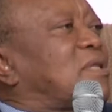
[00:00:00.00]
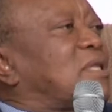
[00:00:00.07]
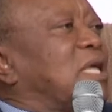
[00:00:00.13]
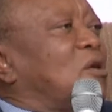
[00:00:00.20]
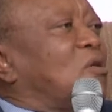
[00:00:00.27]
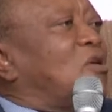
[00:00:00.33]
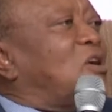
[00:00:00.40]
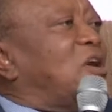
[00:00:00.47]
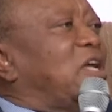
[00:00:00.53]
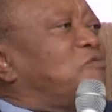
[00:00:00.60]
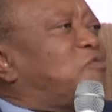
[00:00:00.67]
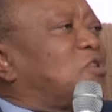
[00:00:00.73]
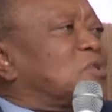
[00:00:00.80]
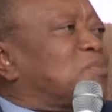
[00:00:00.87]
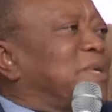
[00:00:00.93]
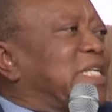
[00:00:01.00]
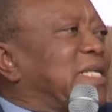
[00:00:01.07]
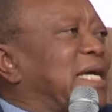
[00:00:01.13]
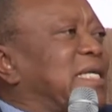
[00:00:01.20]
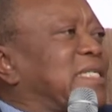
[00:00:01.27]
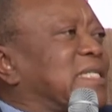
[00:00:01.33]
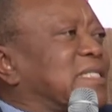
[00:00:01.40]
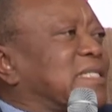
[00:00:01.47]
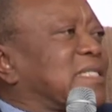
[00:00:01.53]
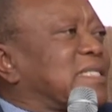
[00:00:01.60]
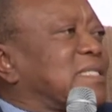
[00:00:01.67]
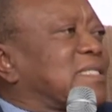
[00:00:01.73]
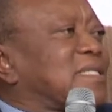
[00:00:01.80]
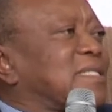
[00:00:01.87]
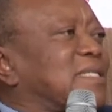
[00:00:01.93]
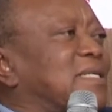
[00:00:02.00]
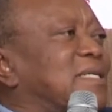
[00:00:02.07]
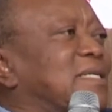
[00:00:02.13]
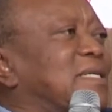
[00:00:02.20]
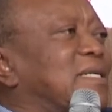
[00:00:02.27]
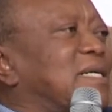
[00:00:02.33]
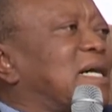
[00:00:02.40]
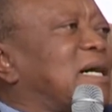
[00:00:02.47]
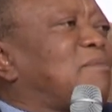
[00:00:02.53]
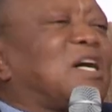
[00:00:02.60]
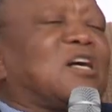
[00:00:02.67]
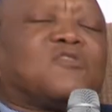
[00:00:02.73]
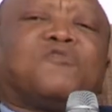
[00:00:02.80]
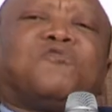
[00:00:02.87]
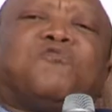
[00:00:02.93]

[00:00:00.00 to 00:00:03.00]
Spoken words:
the law enforcement agencies about